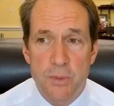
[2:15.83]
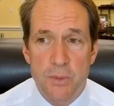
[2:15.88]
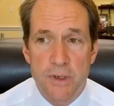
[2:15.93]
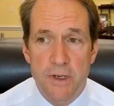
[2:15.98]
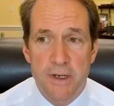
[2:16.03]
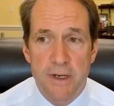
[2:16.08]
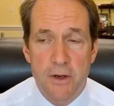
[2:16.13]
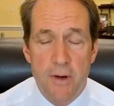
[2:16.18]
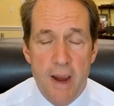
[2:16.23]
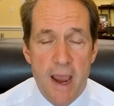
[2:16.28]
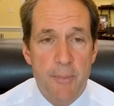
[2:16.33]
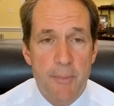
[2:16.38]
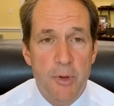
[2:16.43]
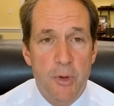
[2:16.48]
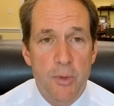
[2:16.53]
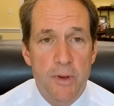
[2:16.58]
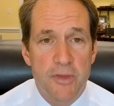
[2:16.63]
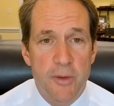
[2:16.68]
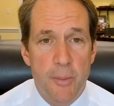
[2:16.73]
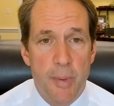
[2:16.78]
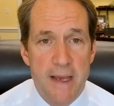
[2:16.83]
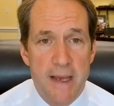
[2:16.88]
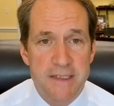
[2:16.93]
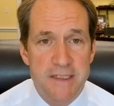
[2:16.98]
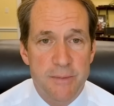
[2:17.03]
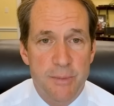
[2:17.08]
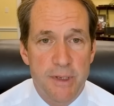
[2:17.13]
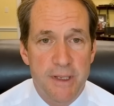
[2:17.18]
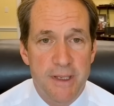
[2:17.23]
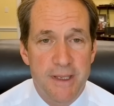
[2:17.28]
we're going to grapple with the
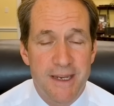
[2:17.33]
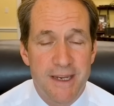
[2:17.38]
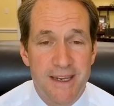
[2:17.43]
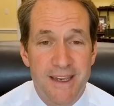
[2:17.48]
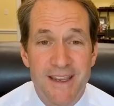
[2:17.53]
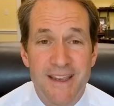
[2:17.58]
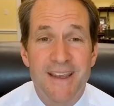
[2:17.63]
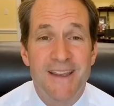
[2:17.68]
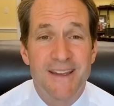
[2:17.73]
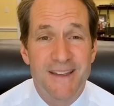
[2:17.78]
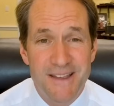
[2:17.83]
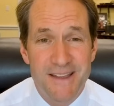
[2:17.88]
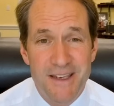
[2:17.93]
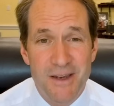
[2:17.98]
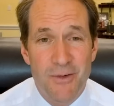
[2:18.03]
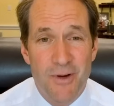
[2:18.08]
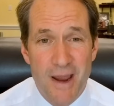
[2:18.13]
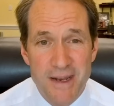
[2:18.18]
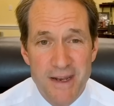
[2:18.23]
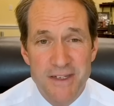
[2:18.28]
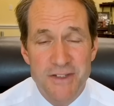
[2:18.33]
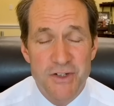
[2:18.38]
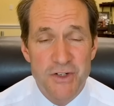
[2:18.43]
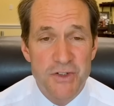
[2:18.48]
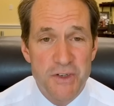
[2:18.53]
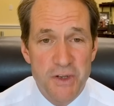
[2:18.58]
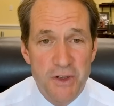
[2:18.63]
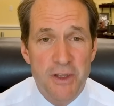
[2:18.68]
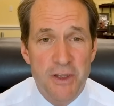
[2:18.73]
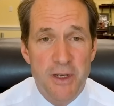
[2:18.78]
possibility that the Iranians are
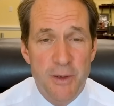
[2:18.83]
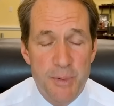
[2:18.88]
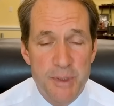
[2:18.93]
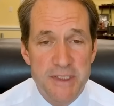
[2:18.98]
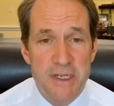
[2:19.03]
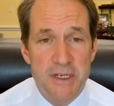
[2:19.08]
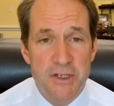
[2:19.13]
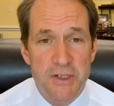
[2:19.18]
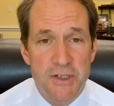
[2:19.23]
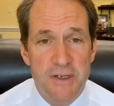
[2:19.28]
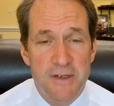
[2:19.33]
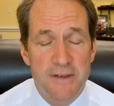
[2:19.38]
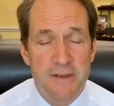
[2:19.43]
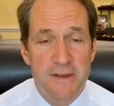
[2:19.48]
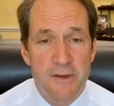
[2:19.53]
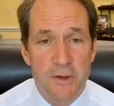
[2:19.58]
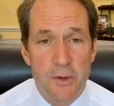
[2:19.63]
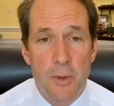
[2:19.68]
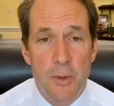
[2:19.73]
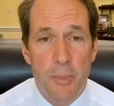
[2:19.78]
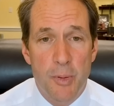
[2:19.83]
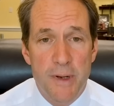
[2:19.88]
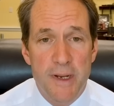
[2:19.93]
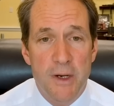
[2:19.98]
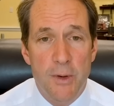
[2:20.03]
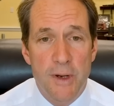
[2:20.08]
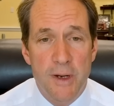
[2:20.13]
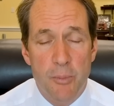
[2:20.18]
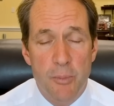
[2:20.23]
still in a position to do a pretty quick